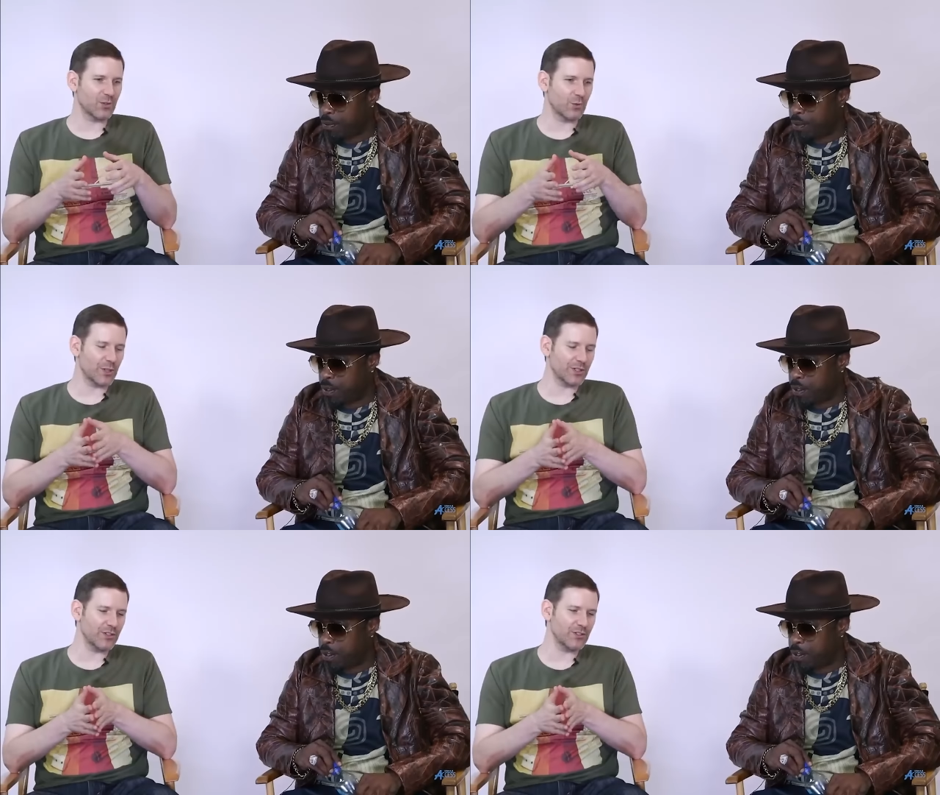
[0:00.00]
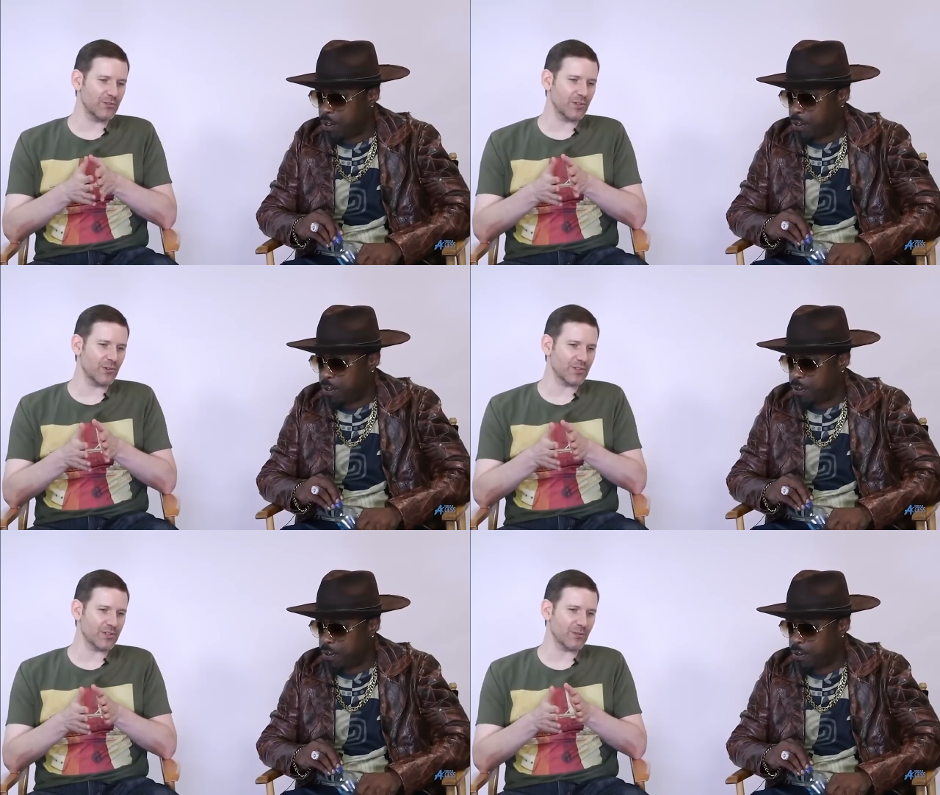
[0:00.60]
Speaker 1: So, what did you
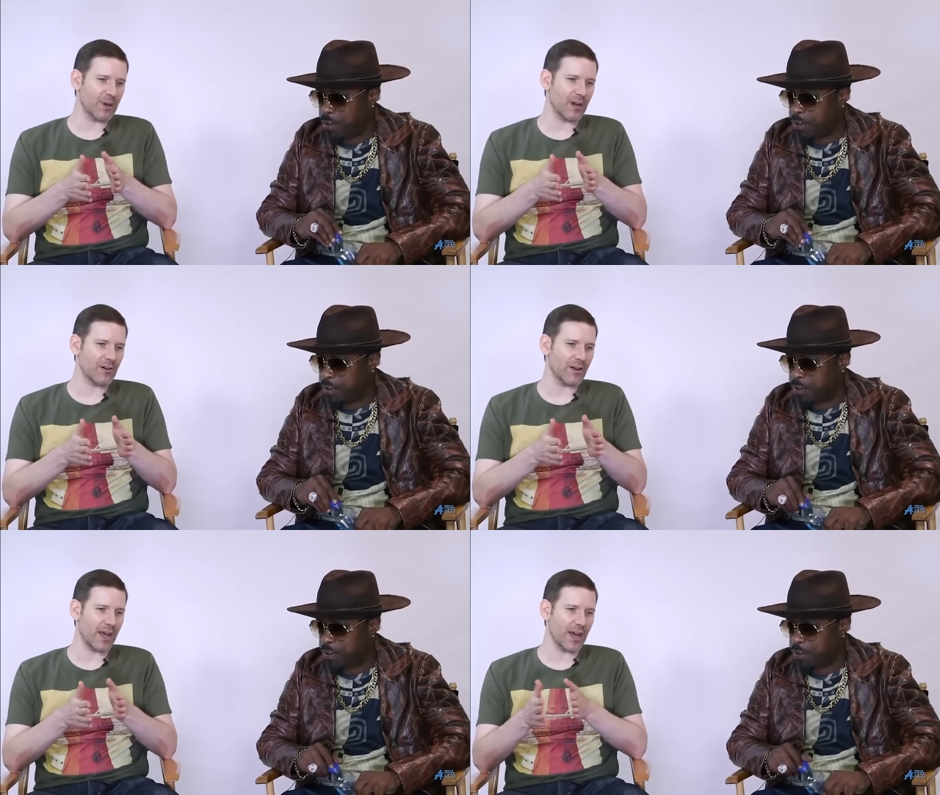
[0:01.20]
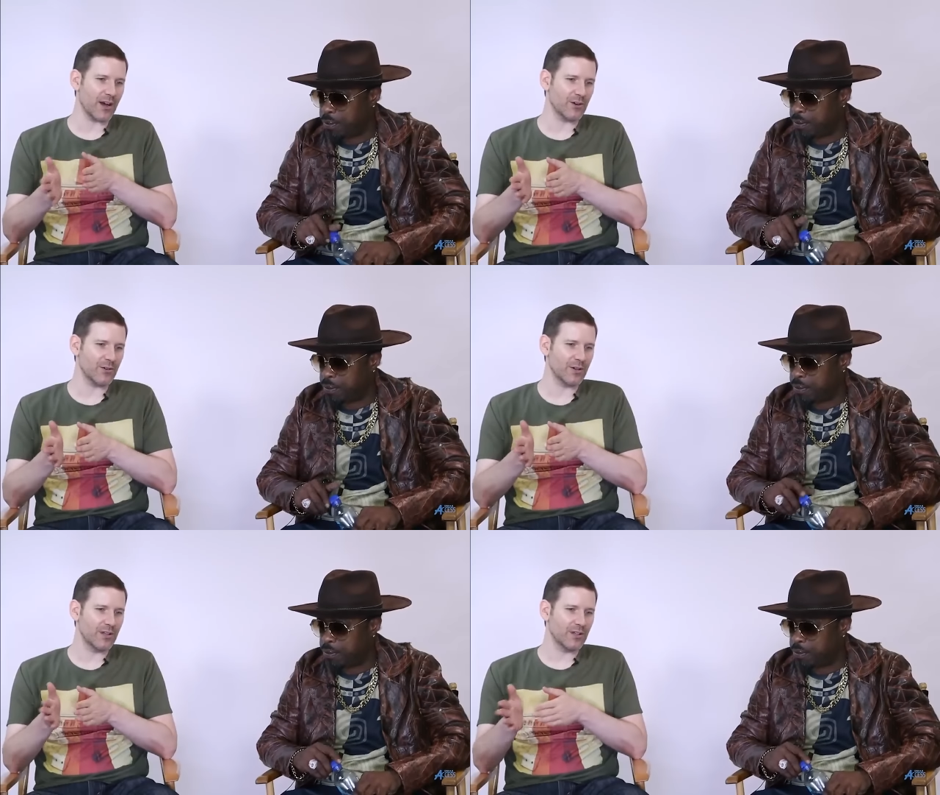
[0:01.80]
notice about how
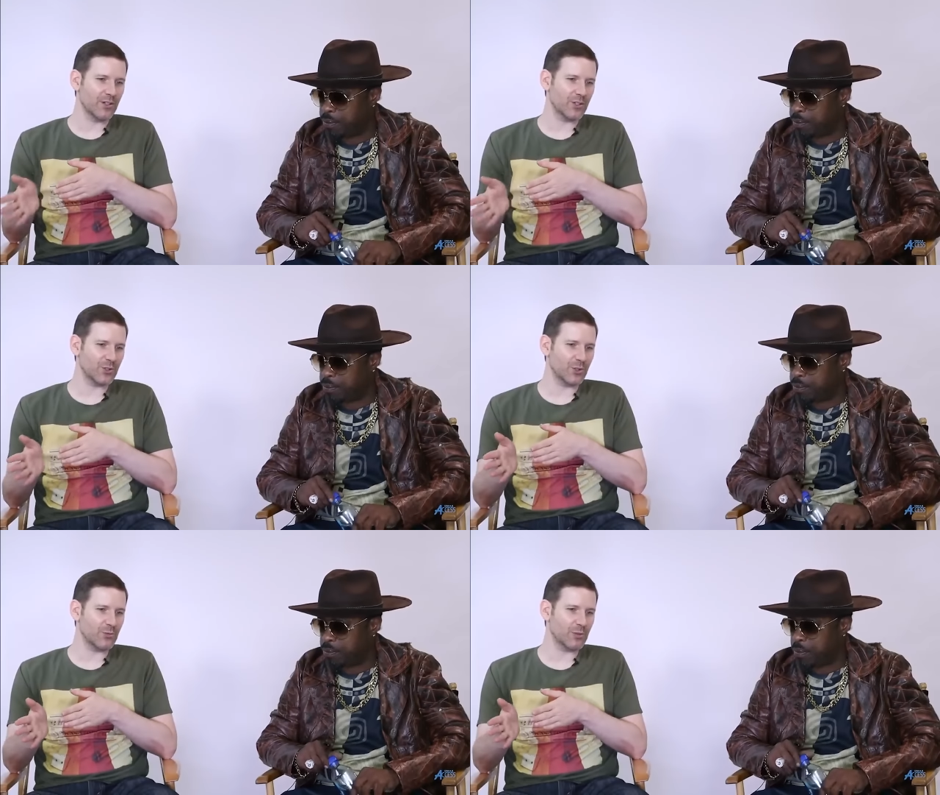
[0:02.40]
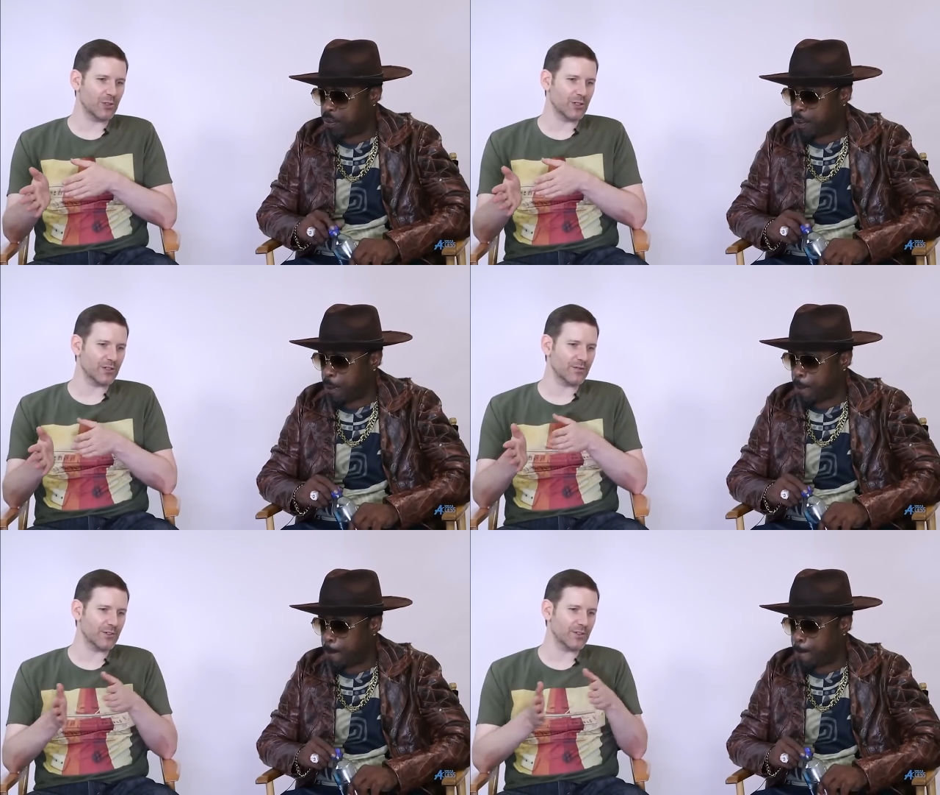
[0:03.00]
Short worked
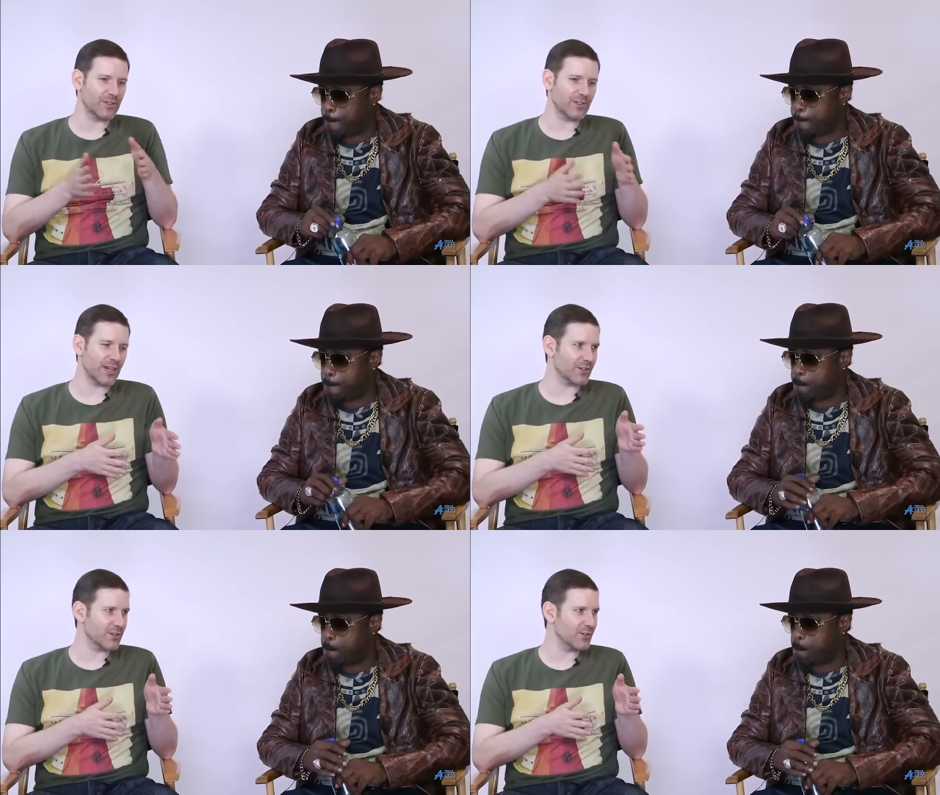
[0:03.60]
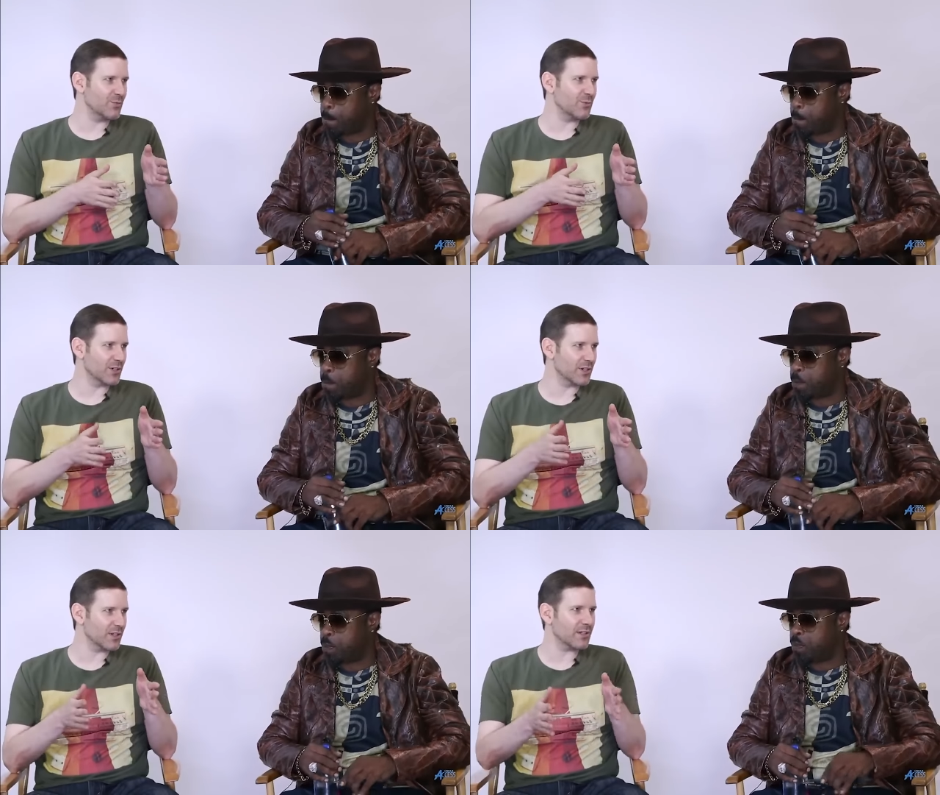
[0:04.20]
versus how Cube
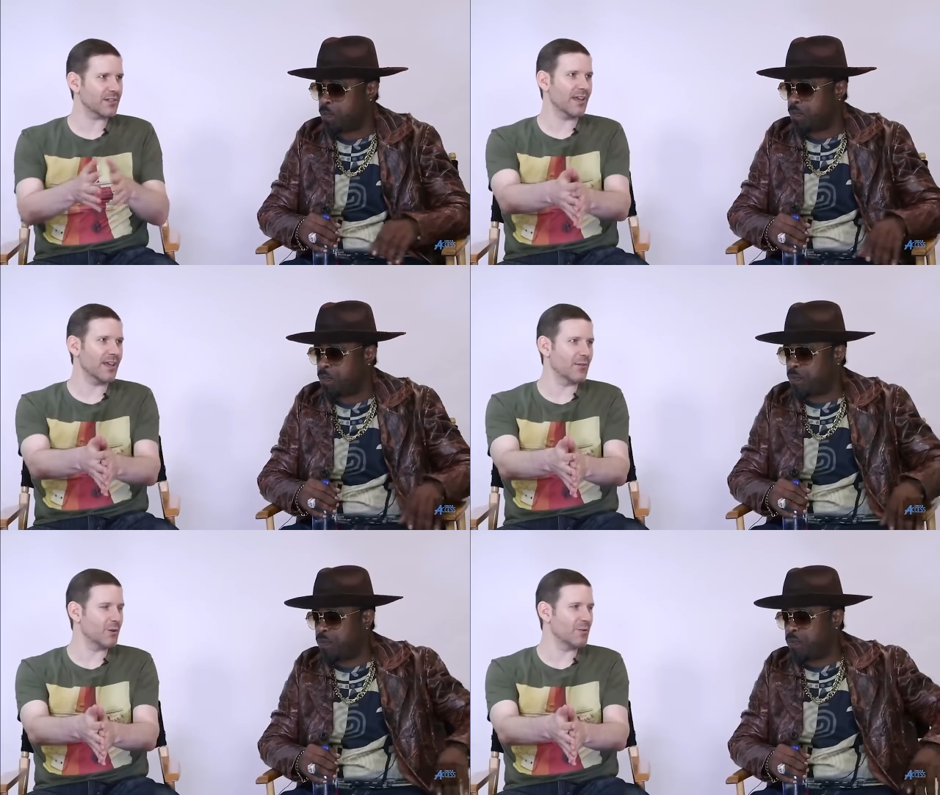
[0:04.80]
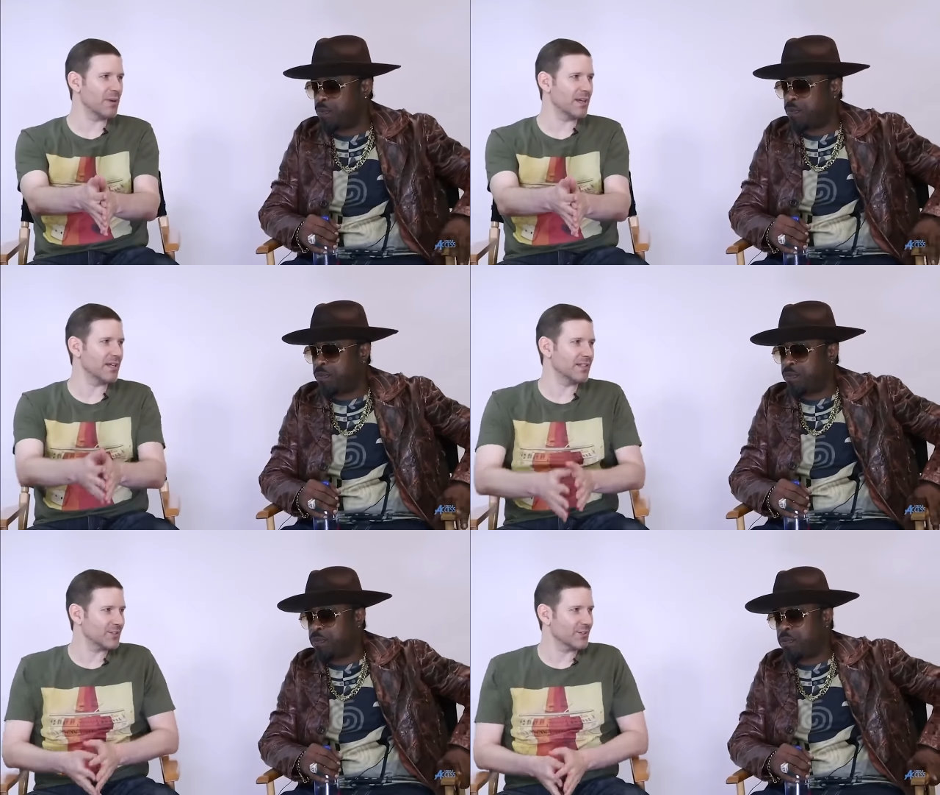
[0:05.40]
worked, and what made
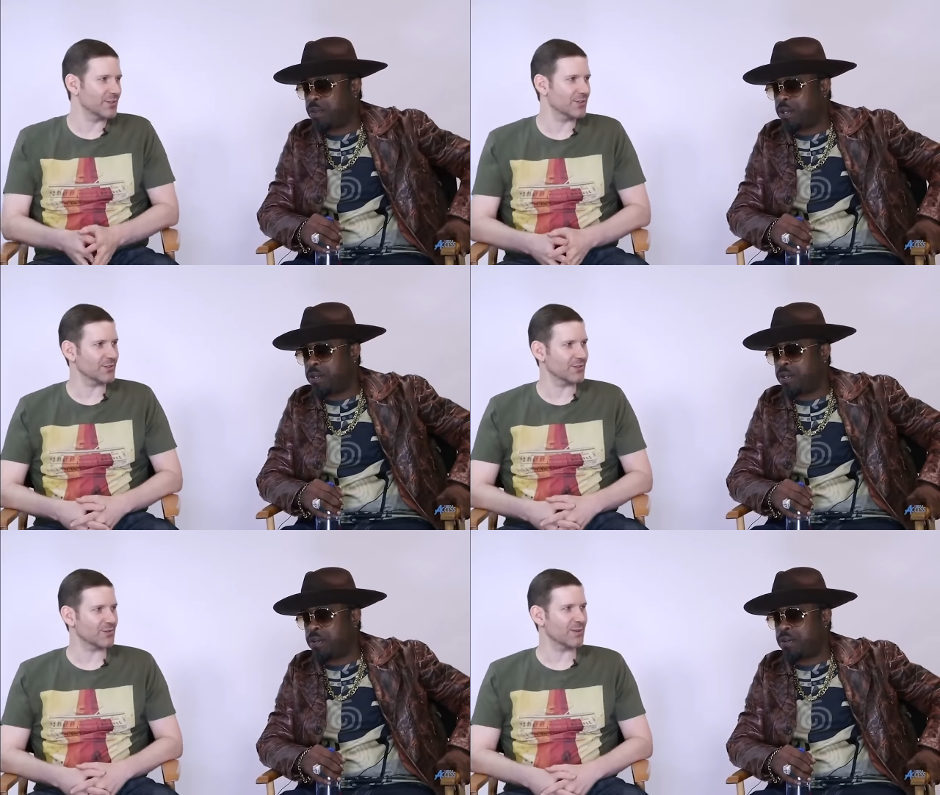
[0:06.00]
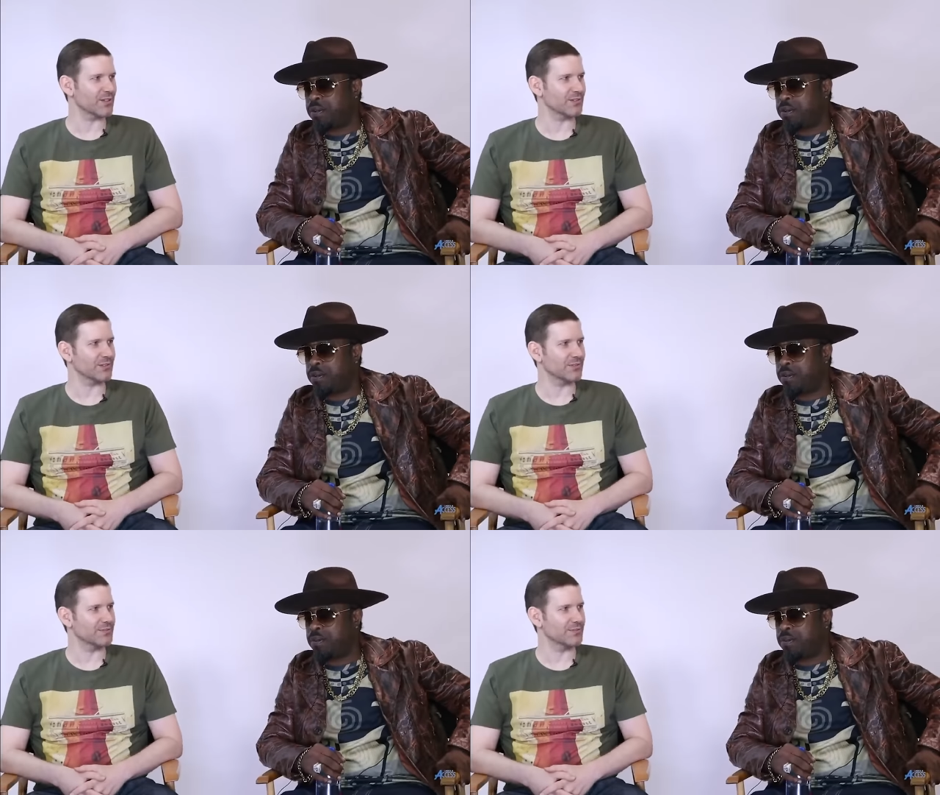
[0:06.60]
that song so special?